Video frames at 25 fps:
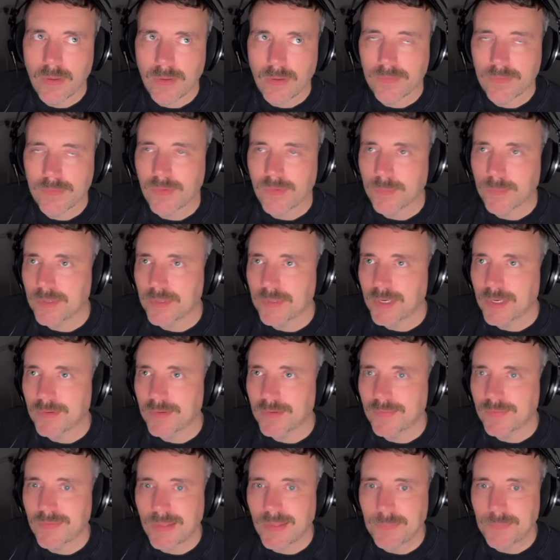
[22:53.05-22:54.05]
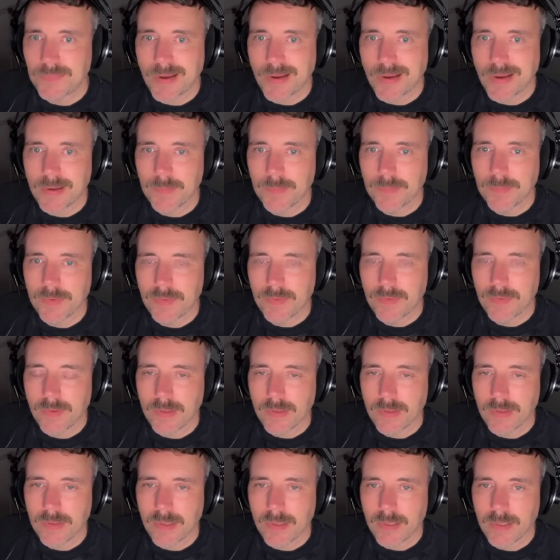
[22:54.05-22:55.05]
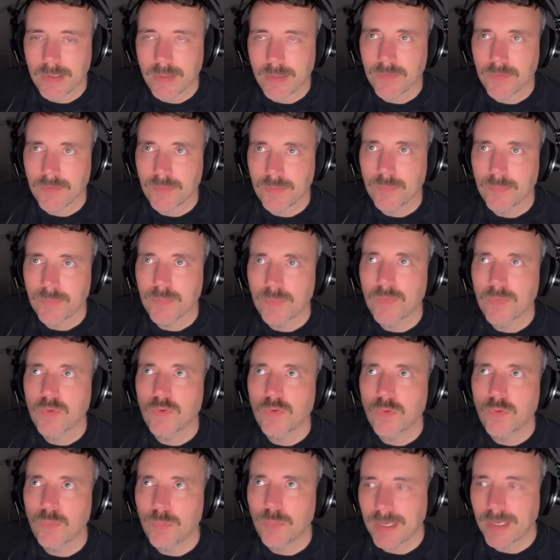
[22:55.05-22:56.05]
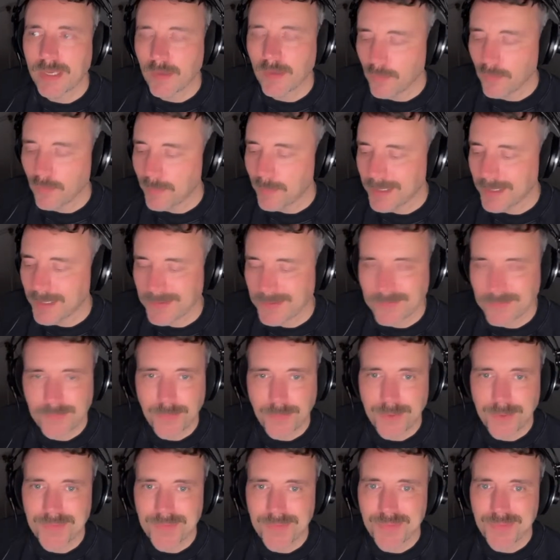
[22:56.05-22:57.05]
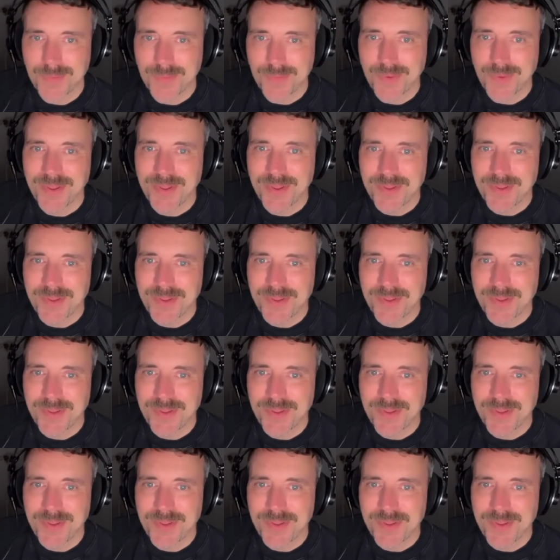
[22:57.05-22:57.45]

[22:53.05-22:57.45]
accepted at the same time, and that was too big of a bite for us to